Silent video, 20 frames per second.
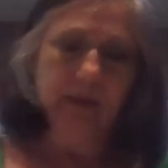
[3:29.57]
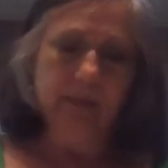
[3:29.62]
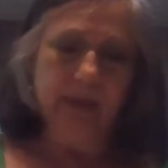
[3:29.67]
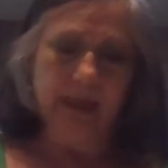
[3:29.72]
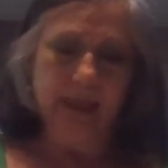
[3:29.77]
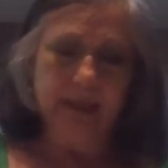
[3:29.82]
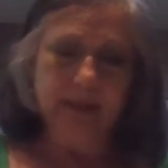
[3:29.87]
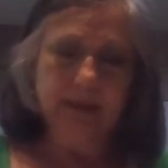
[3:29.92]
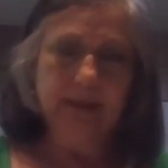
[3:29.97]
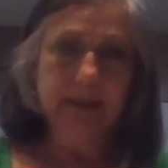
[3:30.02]

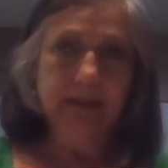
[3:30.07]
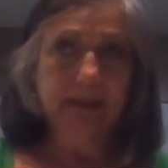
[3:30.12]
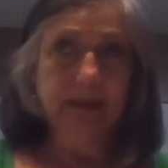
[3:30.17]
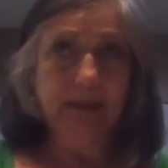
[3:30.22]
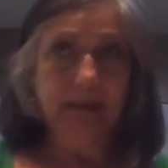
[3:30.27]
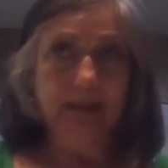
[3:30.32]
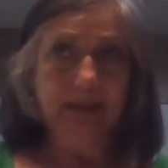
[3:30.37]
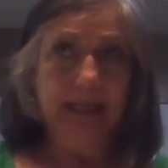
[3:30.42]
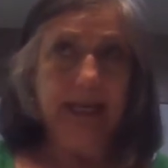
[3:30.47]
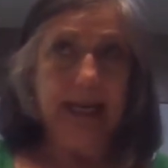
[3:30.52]
about
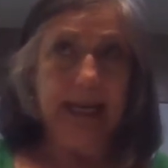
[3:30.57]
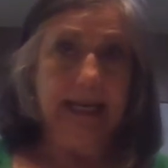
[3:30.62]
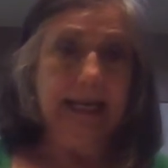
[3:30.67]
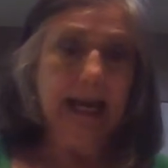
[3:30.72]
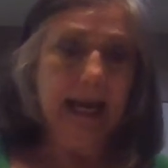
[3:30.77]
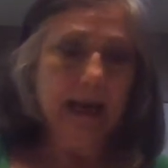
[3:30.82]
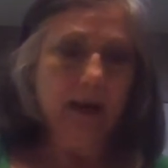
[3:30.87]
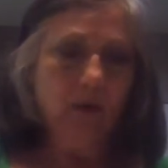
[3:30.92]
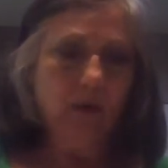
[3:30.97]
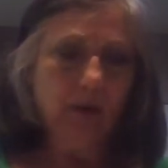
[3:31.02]
8
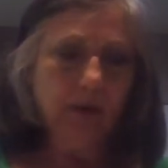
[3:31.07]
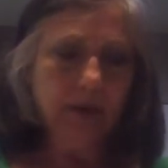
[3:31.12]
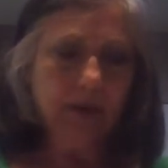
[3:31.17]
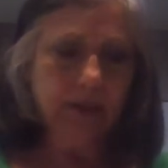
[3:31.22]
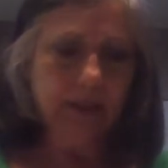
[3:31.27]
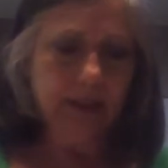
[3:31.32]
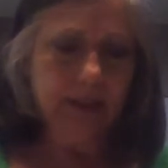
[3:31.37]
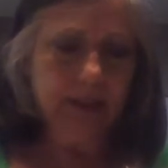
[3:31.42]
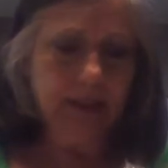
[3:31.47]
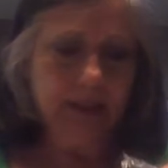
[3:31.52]

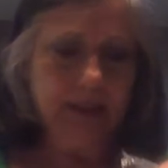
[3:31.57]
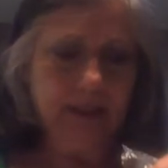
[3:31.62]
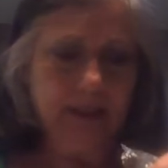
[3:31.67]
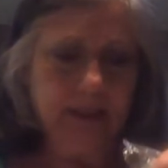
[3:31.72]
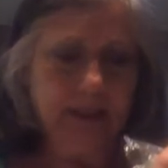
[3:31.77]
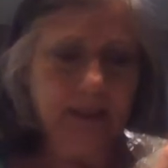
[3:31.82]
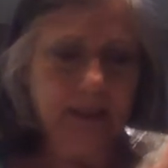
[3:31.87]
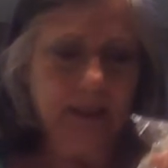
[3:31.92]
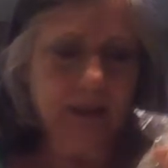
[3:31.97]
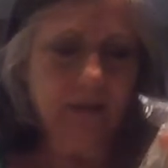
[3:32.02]
hours,
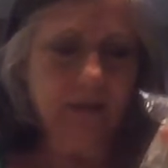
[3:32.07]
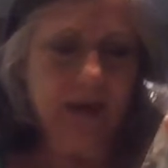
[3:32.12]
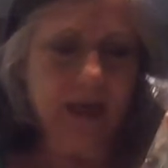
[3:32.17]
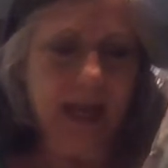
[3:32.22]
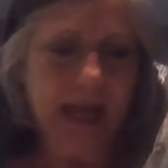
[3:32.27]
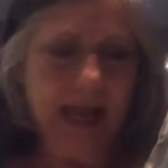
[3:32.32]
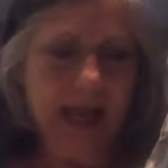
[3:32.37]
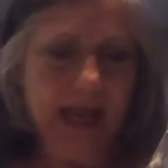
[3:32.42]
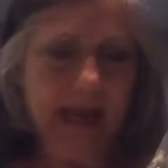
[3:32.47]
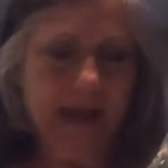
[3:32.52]
we
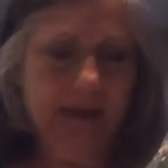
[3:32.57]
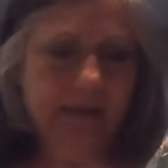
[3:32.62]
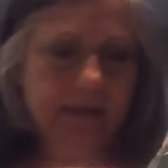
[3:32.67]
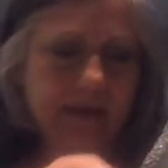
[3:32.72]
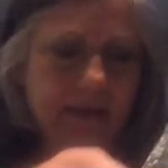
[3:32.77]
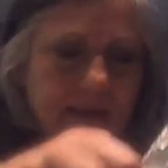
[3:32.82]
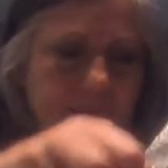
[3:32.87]
have,